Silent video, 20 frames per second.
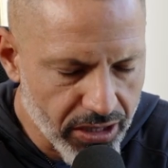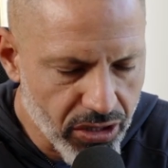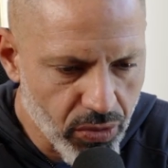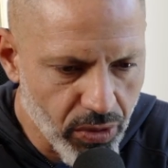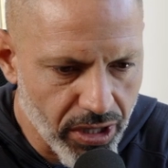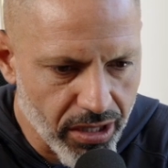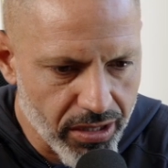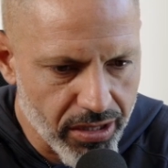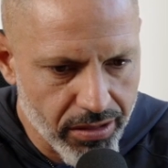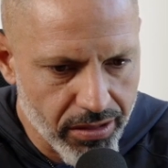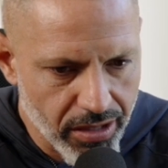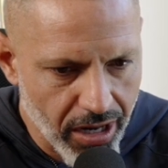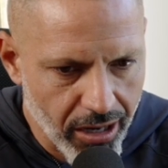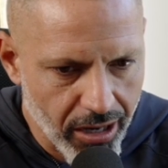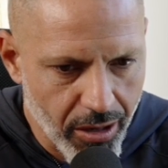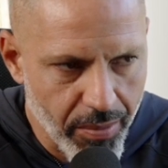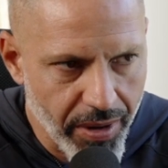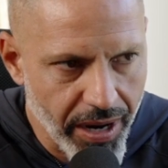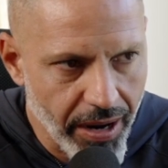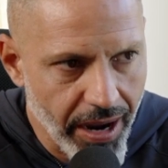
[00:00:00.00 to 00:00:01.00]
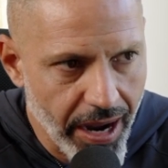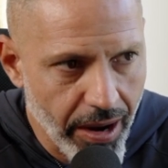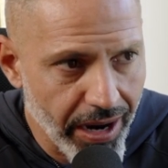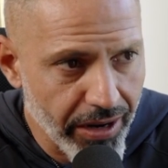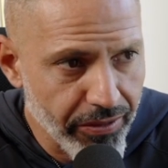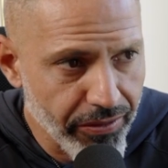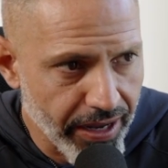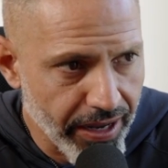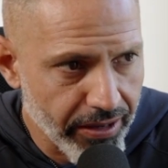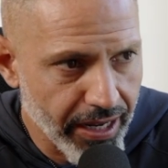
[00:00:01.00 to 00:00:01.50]
I just want to talk about how
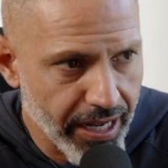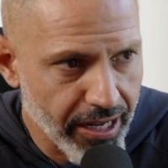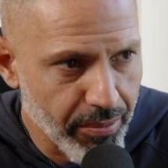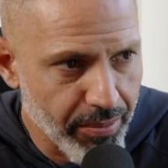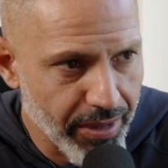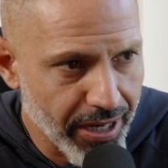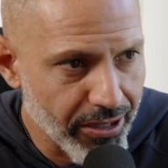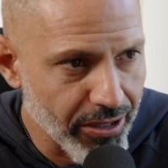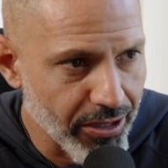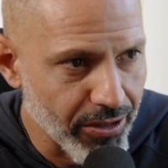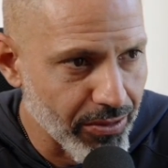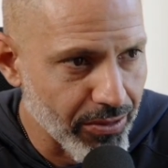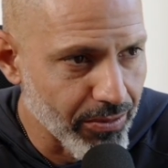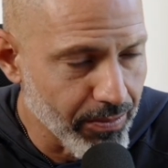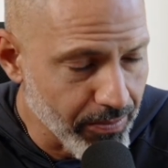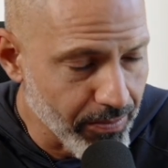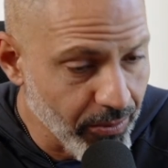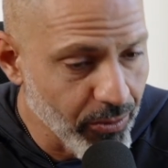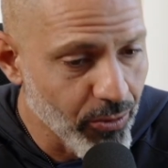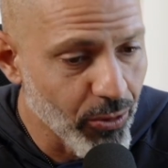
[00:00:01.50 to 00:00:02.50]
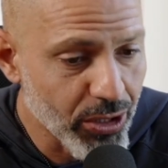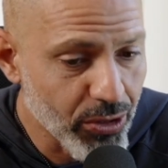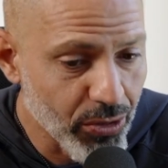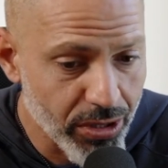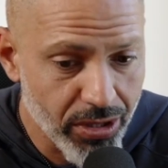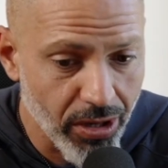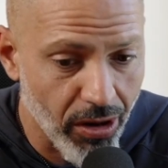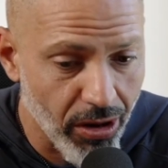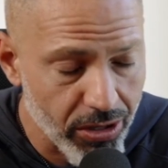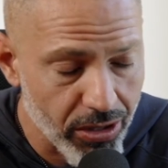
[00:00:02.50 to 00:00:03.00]
I found out about you, which
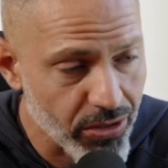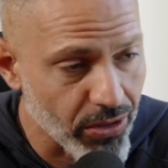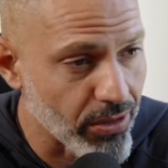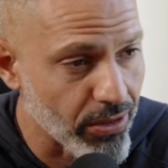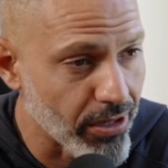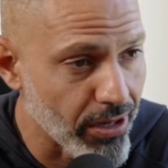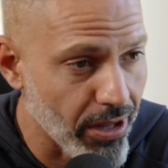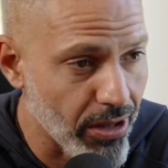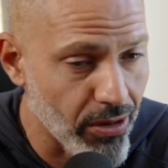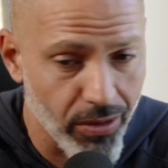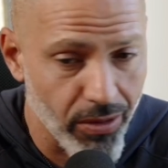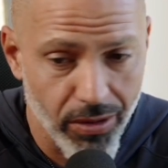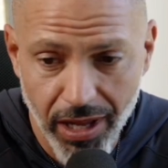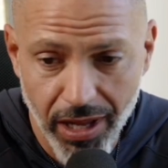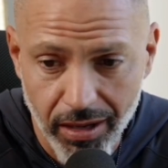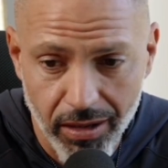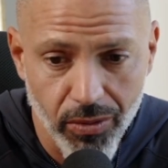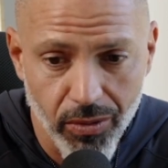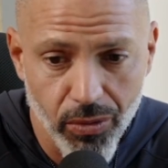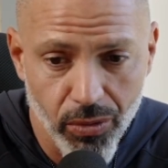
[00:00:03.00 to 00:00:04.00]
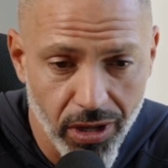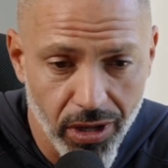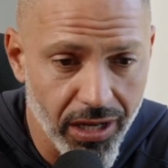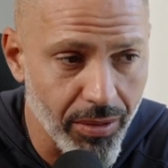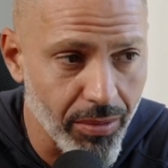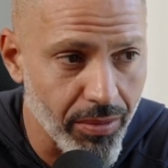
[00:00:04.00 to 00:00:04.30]
was also another like really